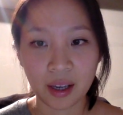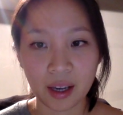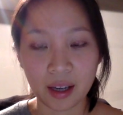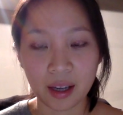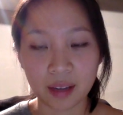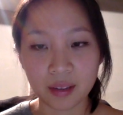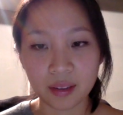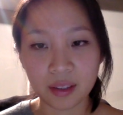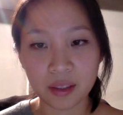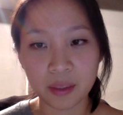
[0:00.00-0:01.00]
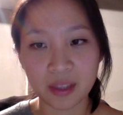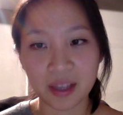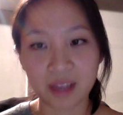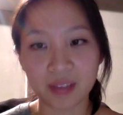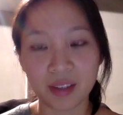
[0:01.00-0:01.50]
And this was kind
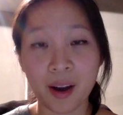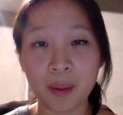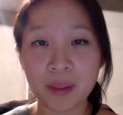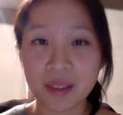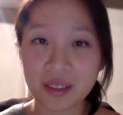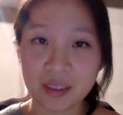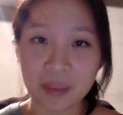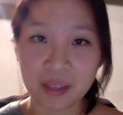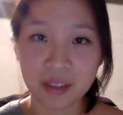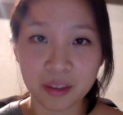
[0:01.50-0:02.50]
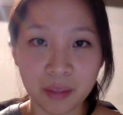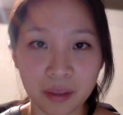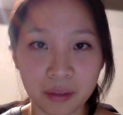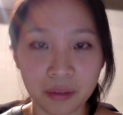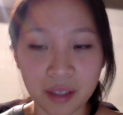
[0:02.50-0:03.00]
of the opposite spectrum
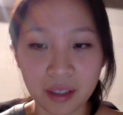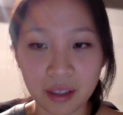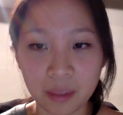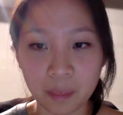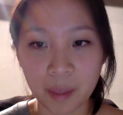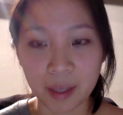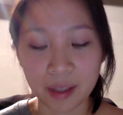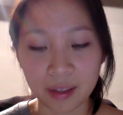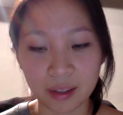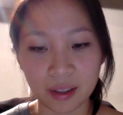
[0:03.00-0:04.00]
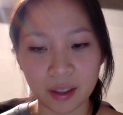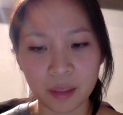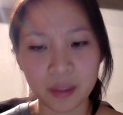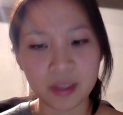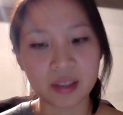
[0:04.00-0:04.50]
of feeling, but it
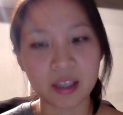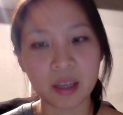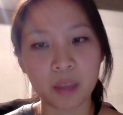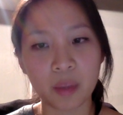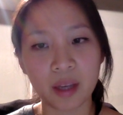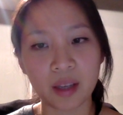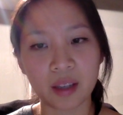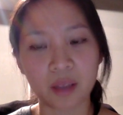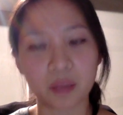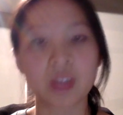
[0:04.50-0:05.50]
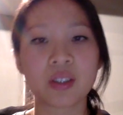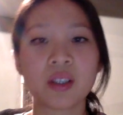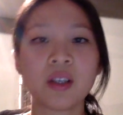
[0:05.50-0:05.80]
was the same way in which